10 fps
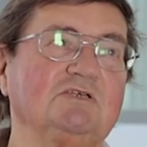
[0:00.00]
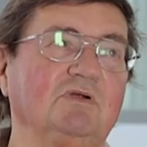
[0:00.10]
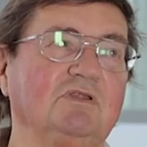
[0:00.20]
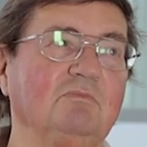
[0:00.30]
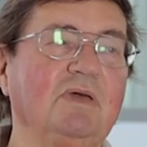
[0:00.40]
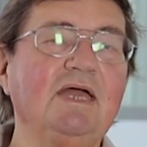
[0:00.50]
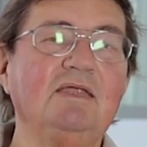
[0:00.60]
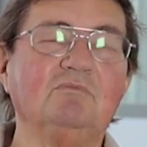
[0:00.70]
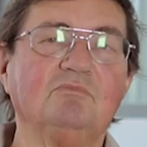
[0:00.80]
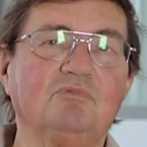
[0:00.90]
is one of the
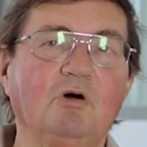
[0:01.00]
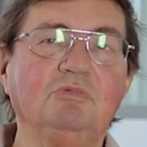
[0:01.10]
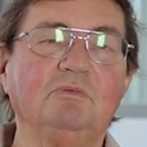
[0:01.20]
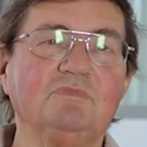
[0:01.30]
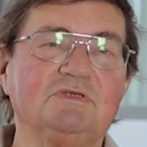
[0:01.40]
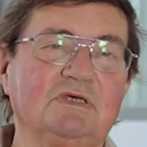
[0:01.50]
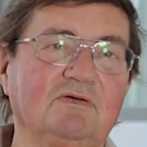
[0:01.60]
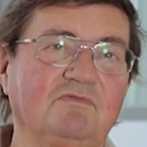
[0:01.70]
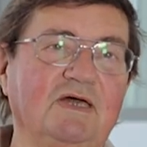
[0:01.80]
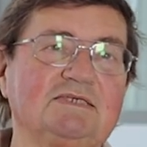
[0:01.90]
main problems
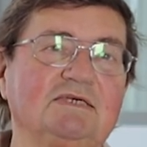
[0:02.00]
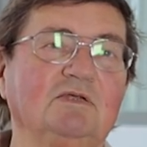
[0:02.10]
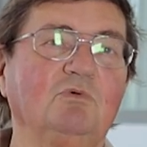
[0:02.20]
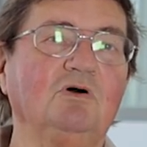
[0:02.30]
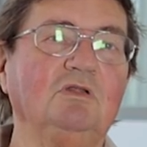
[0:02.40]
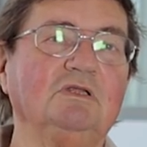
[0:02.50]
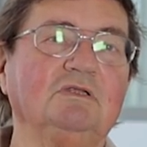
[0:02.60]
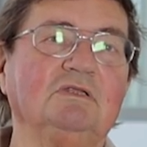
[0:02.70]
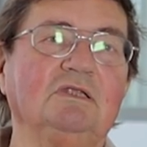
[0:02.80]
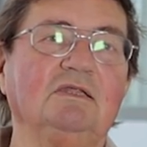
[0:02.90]
facing the world,
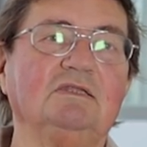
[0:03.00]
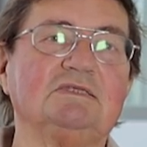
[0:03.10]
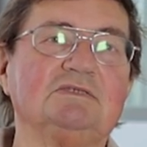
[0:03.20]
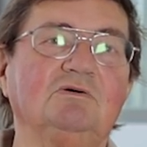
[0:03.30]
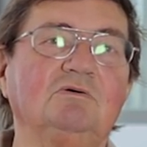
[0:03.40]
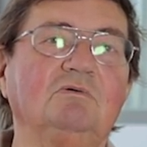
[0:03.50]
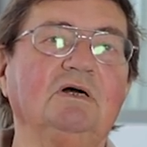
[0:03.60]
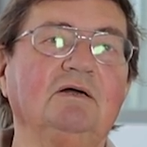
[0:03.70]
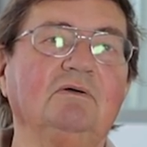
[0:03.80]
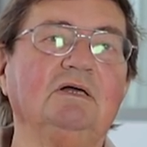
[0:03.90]
and so
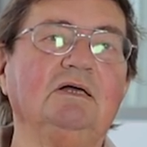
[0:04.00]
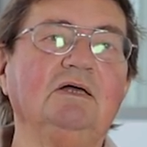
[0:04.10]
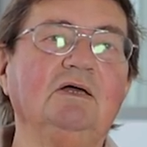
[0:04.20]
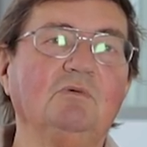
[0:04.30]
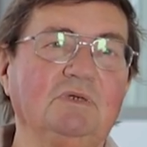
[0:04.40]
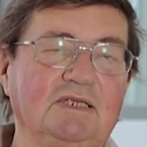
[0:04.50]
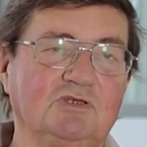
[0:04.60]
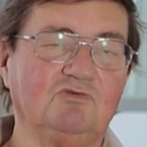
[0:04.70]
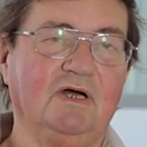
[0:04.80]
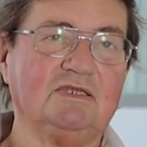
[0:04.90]
we need
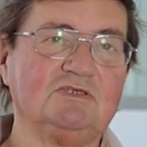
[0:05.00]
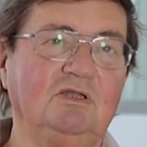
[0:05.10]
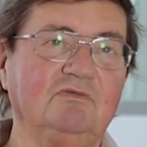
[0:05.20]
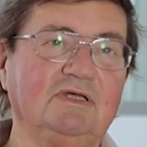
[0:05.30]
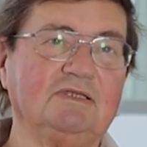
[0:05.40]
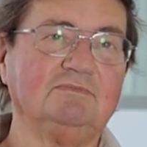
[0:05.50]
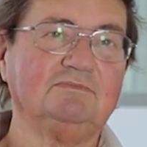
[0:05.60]
to try and solve it.